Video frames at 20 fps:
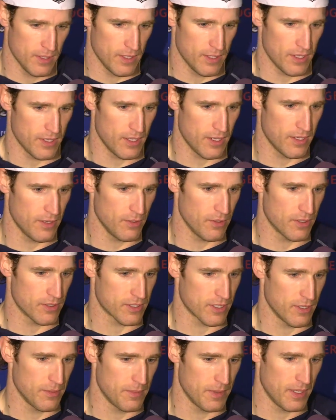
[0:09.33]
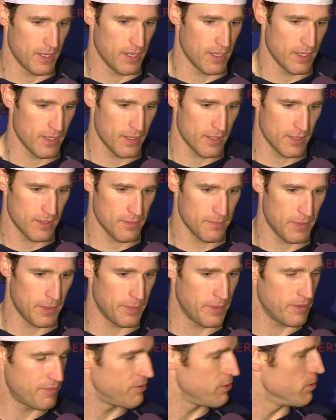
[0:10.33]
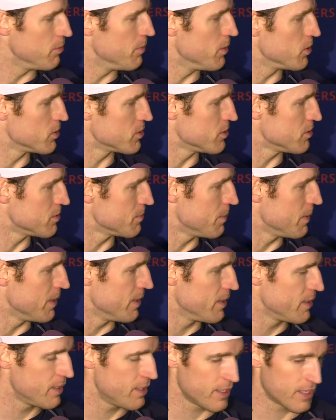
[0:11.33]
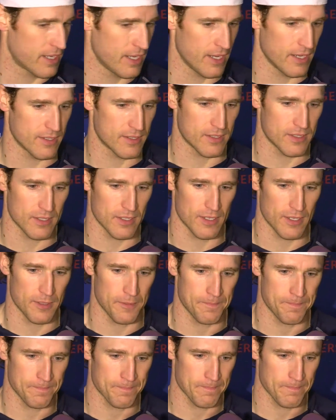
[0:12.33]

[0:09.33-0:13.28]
I, I, know there's going to be maybe a few emotions, but I can't uh,